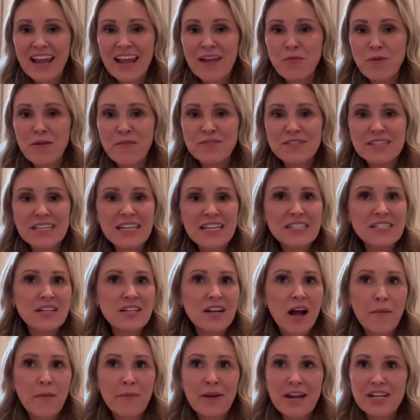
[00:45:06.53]
And we've seen
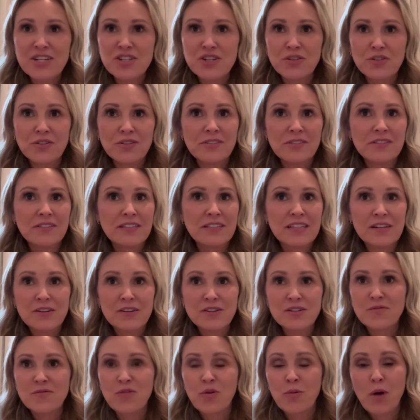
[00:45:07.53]
denominational
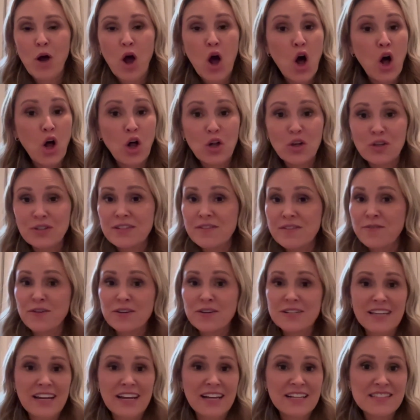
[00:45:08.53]
leaders from all
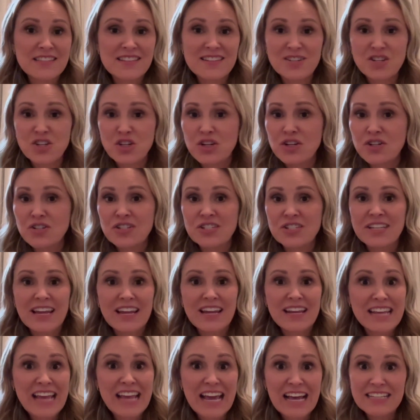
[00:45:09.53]
different sides of the church say,
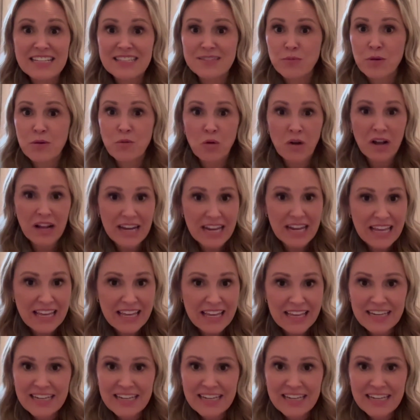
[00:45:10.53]
yes, we want in.